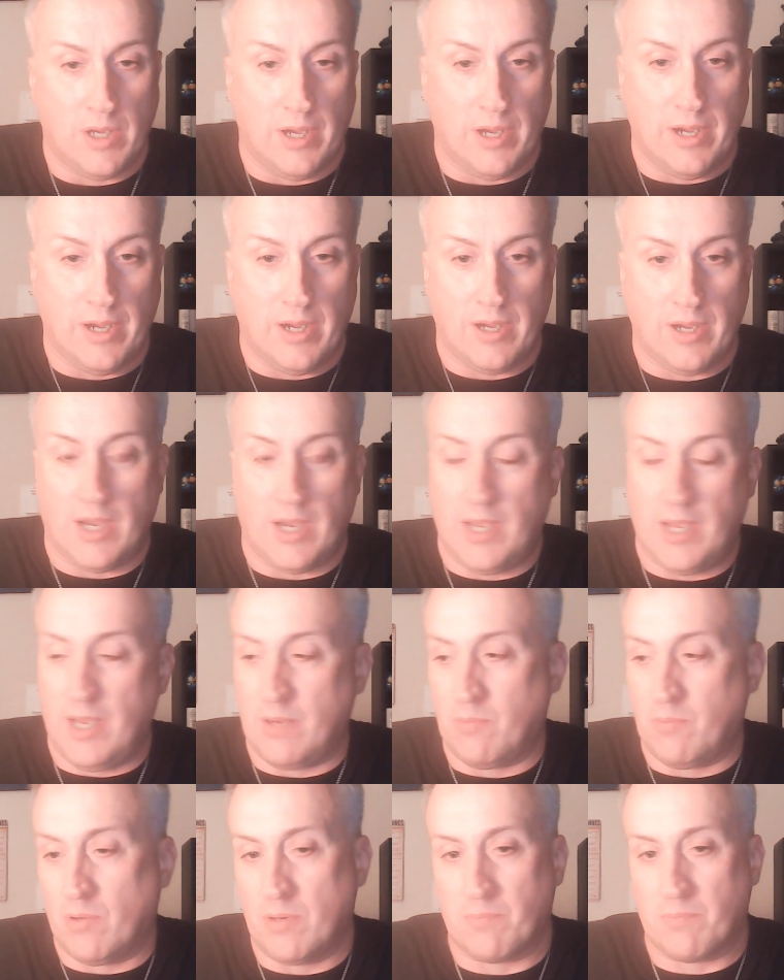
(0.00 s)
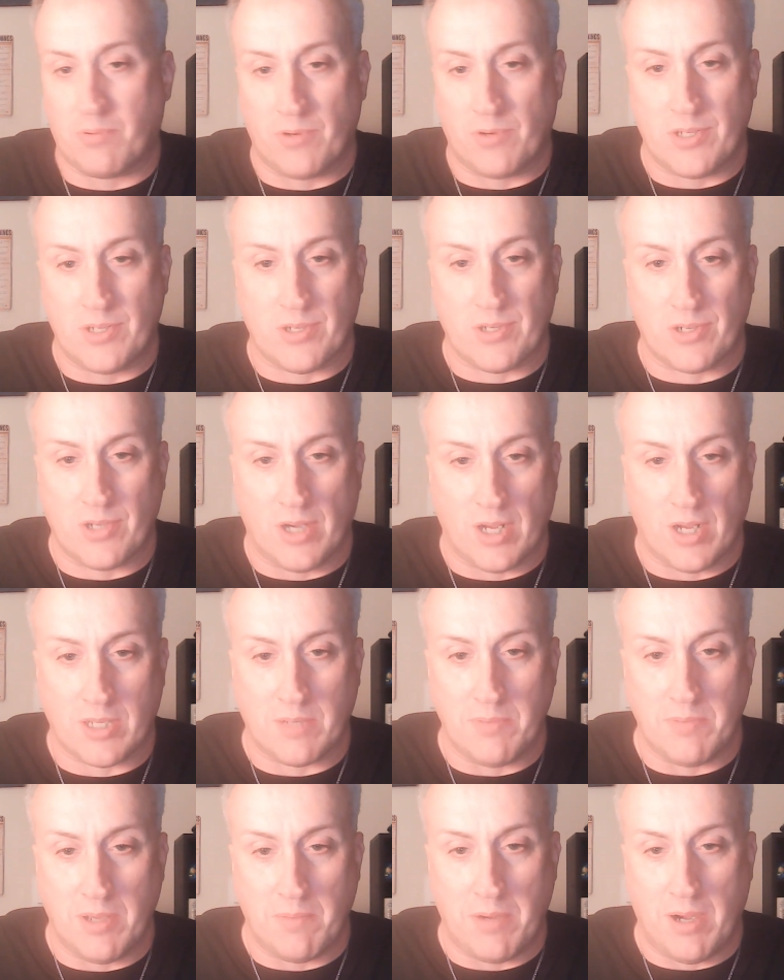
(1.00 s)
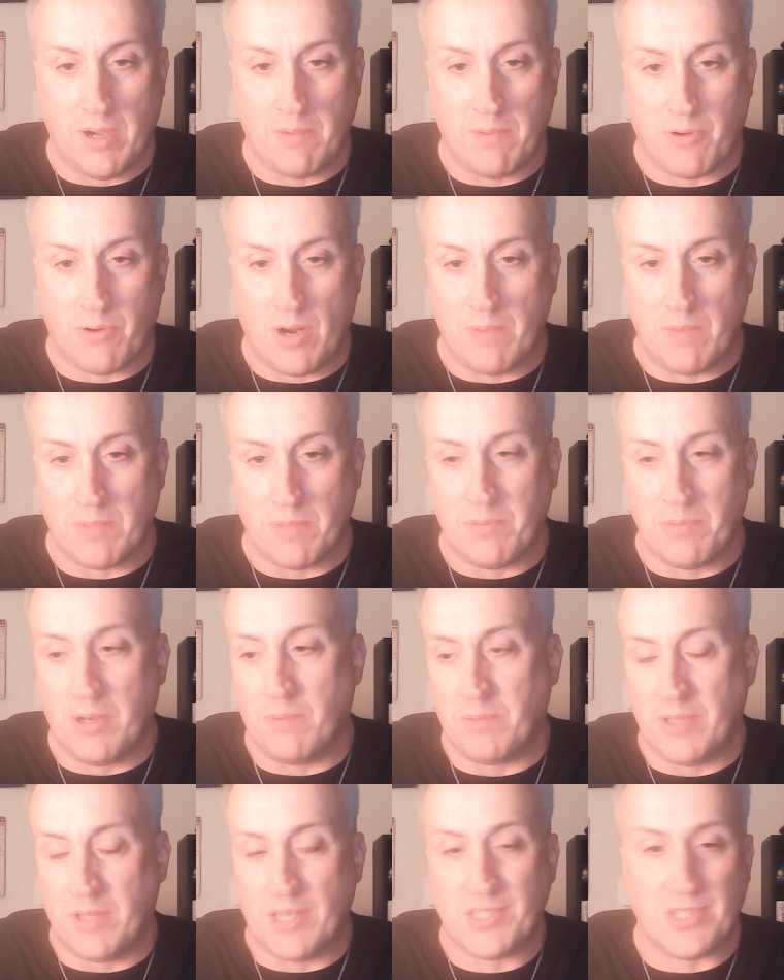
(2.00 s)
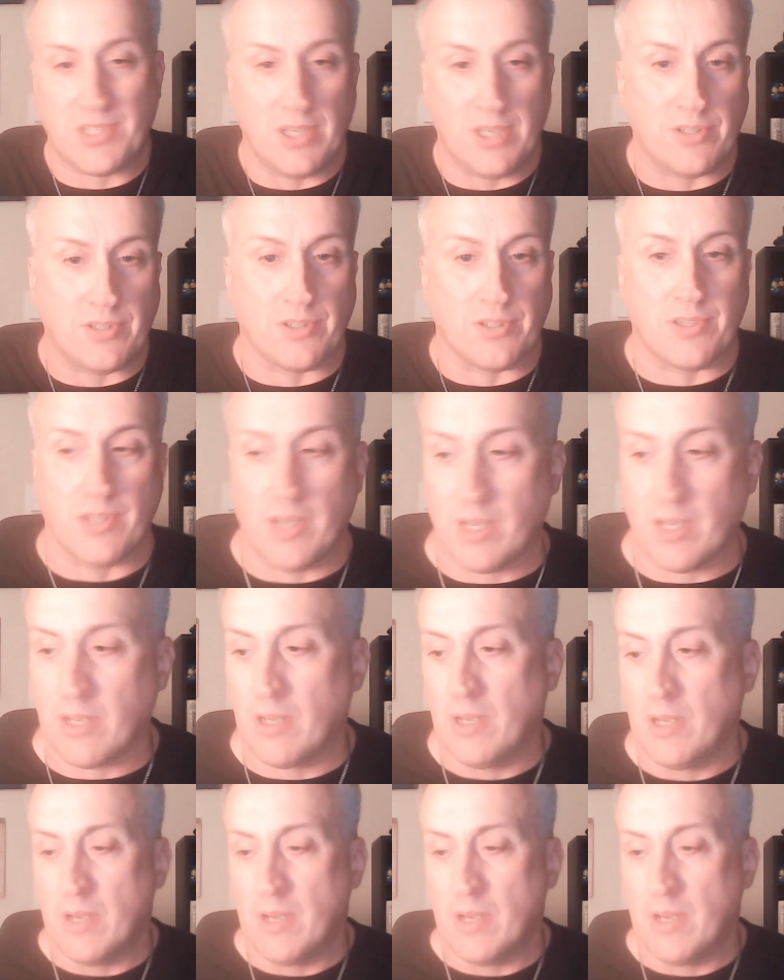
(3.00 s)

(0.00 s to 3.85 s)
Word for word: uh, I had one preacher talk to me about priming the pump, and that's the other thing.